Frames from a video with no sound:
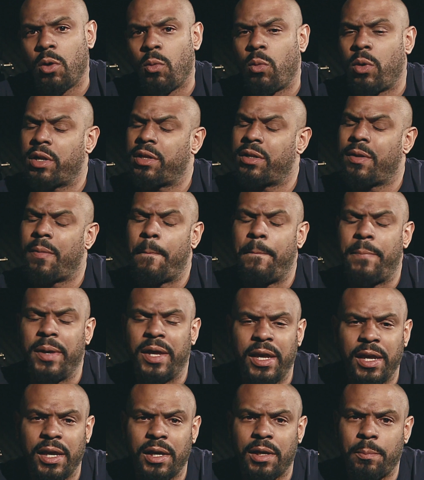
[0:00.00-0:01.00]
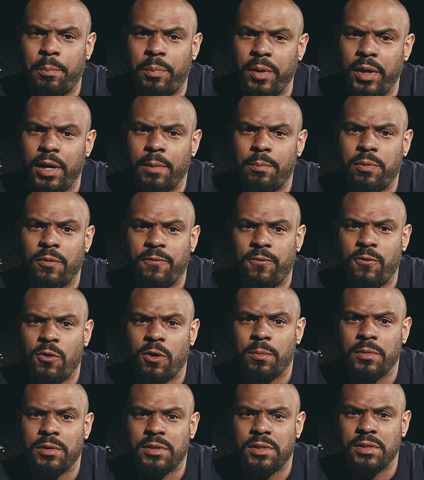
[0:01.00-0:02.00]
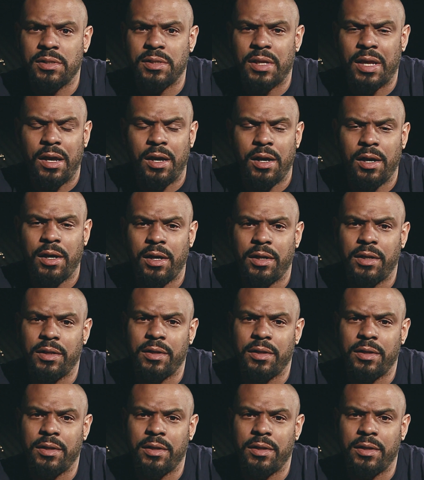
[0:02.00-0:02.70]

One of the big performances of the